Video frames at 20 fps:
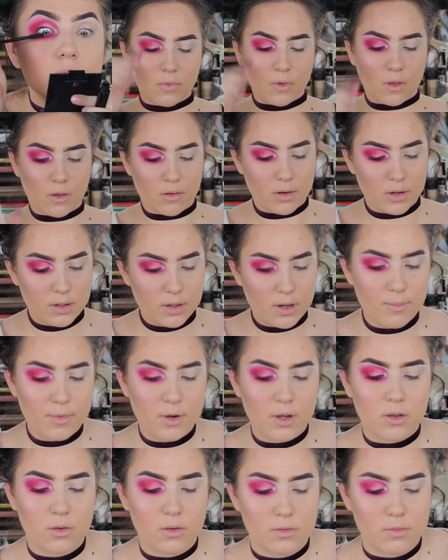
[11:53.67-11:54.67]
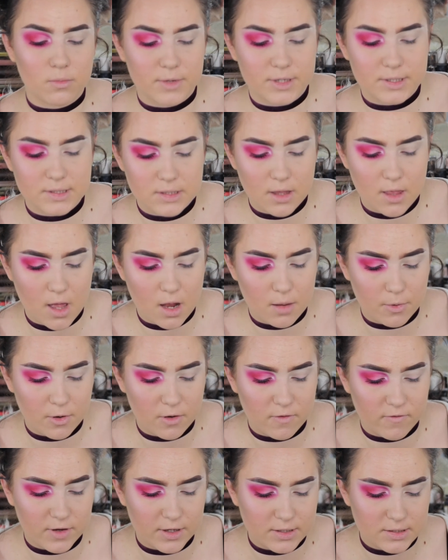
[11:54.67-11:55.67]
Alright, I'm going to go in with my Salon
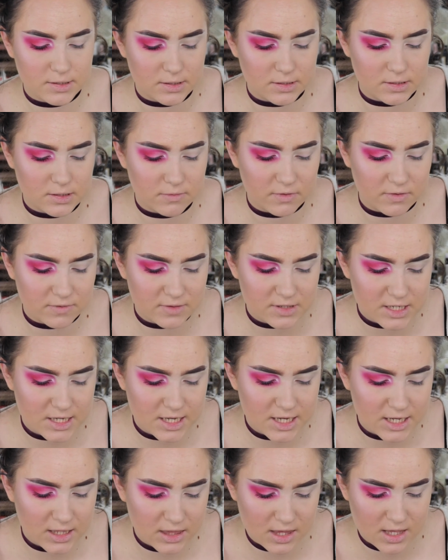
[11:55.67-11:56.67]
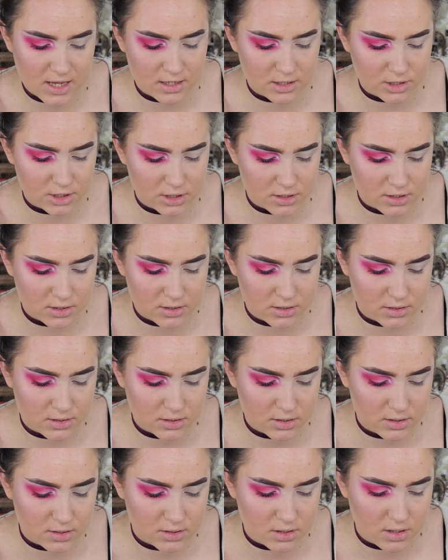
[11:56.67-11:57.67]
Perfect 615
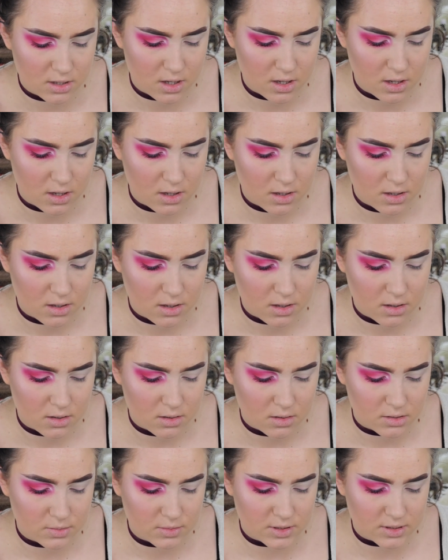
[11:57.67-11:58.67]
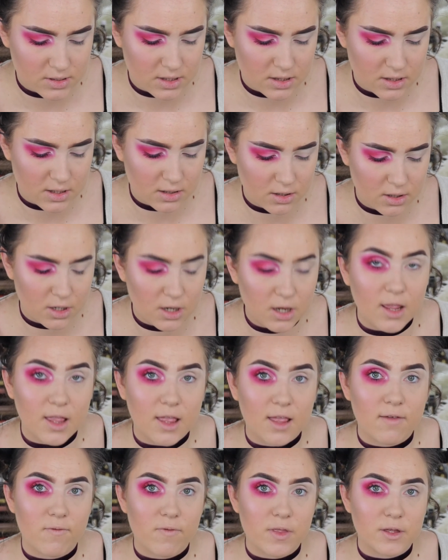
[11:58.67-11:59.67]
lashes because I think they're going to
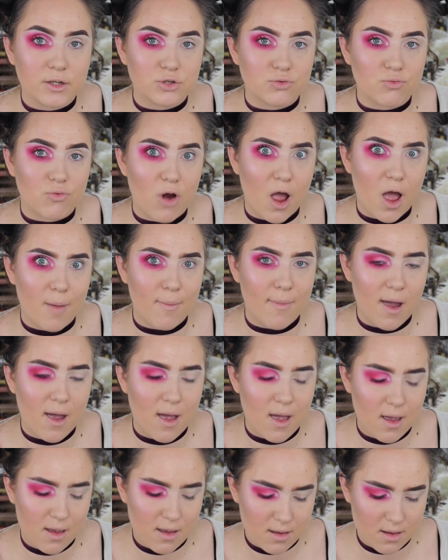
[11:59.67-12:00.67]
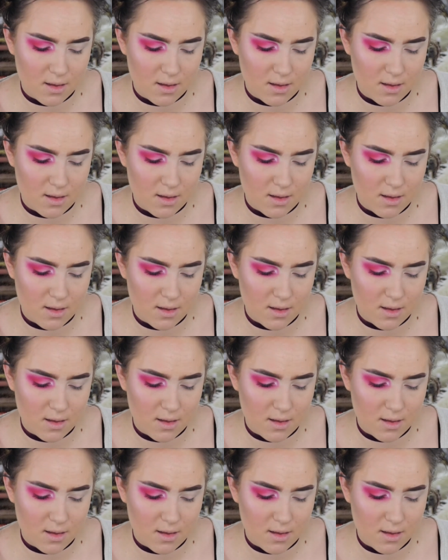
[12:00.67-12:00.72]
give the drama